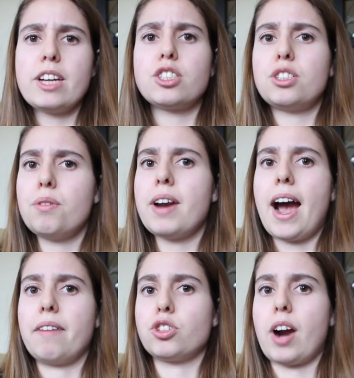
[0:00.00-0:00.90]
soon
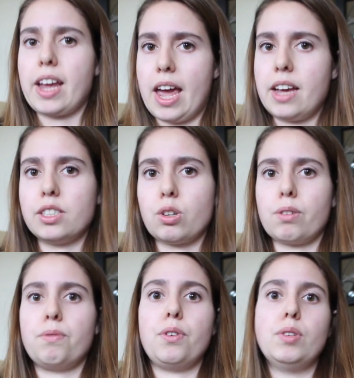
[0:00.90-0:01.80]
after I ate
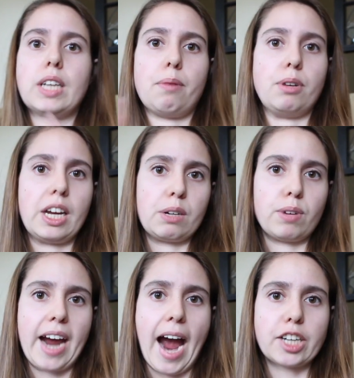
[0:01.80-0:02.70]
certain foods I would get a
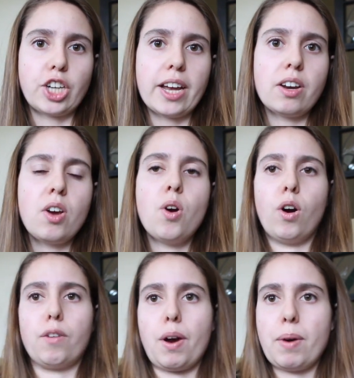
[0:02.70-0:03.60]
reaction,
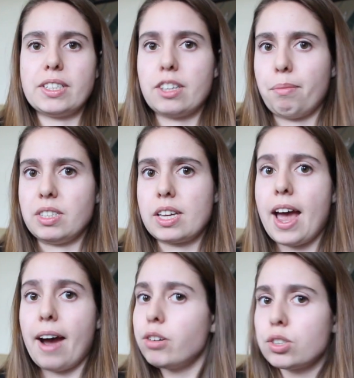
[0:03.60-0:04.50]
or if I went to someone's
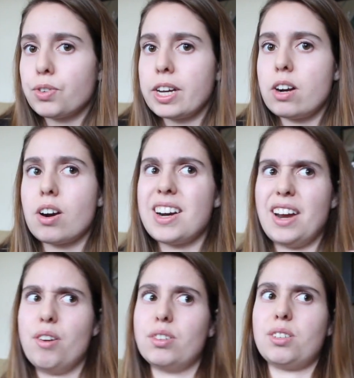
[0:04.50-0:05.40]
house for dinner and
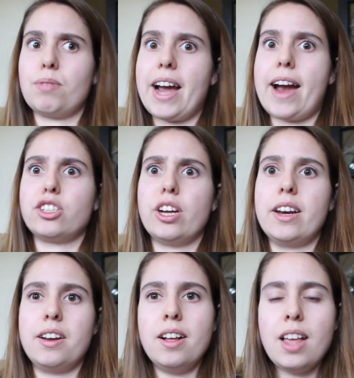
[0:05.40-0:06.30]
I noticed a
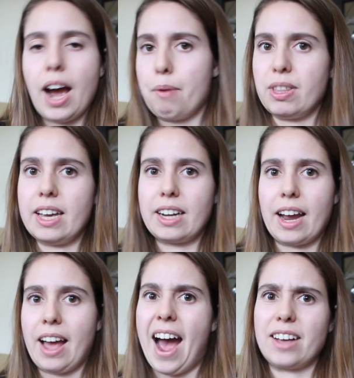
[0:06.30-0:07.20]
reaction, I would then
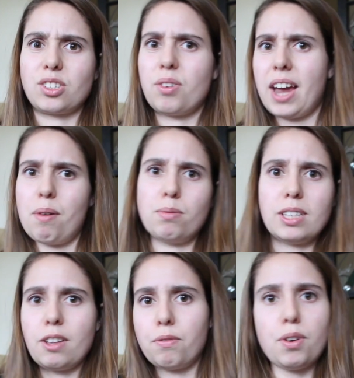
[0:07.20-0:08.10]
kind of ask, okay, what
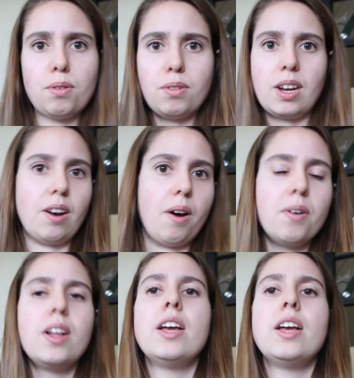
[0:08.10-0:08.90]
was in the food, you know,